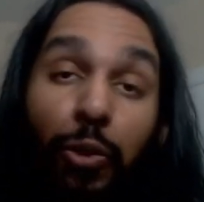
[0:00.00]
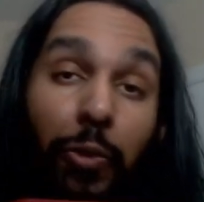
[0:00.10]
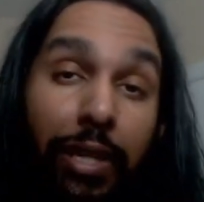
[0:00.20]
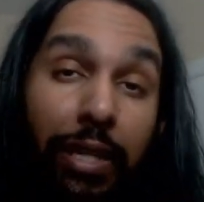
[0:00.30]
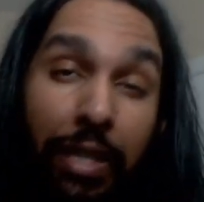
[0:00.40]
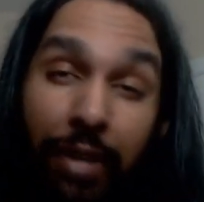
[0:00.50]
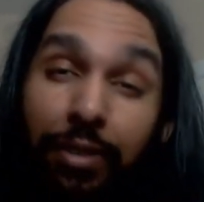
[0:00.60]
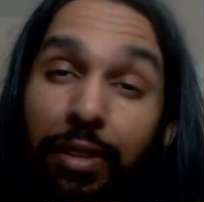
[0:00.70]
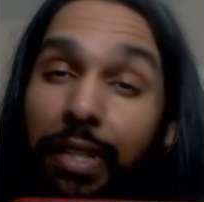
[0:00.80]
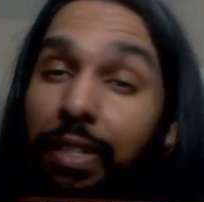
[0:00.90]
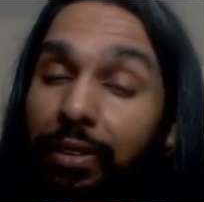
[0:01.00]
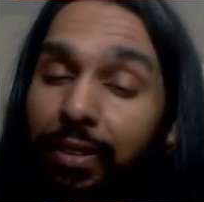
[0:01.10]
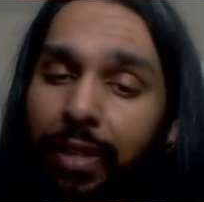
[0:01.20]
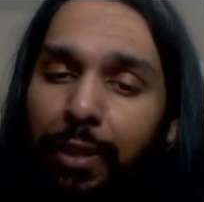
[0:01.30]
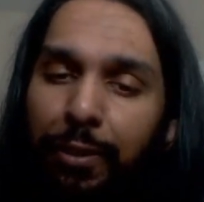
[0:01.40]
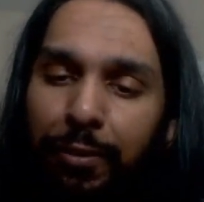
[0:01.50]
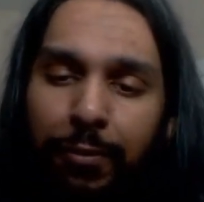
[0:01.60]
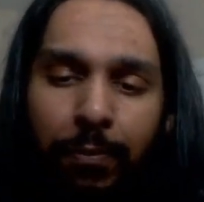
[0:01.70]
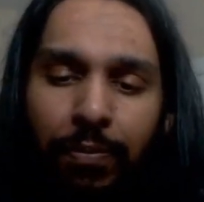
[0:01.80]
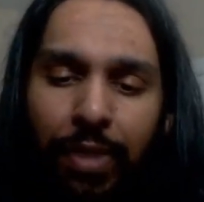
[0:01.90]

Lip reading: 3DS itself,